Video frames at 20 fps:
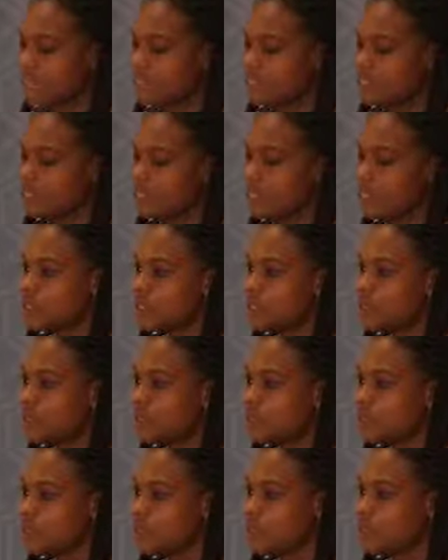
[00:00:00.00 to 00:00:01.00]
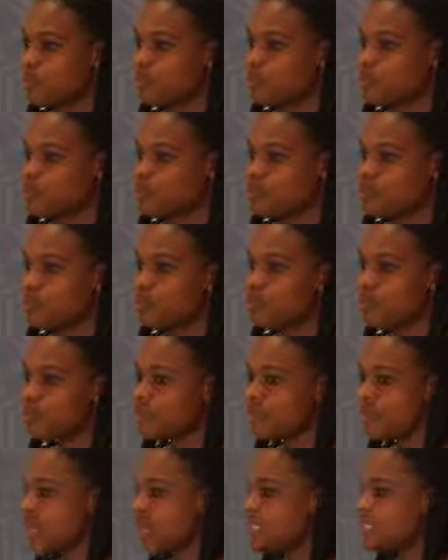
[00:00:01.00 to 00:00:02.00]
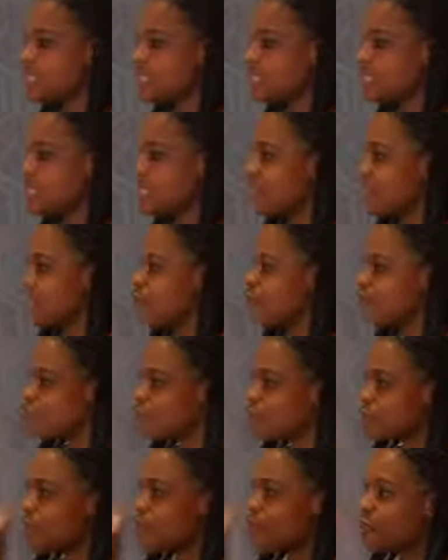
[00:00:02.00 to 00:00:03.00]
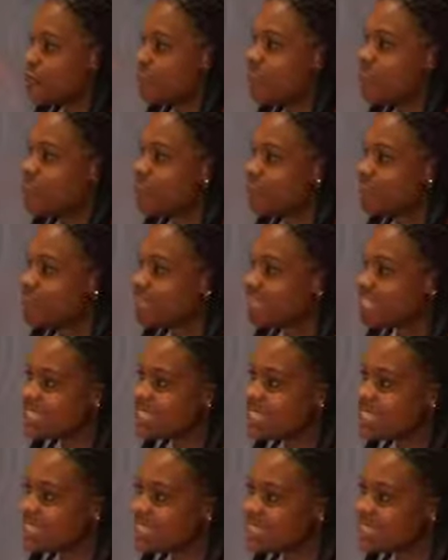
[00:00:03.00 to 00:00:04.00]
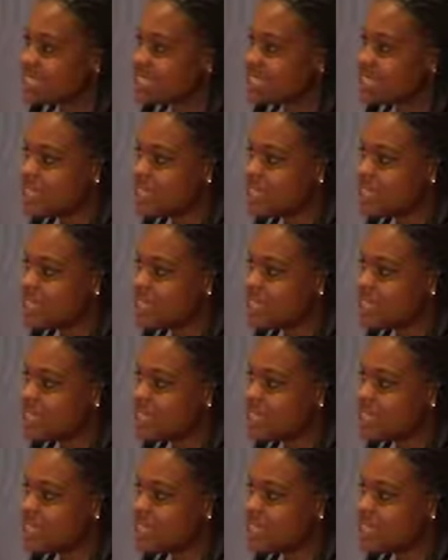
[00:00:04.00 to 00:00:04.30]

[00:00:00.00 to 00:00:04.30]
thing to consider with bring your own device is that if you've got three devices,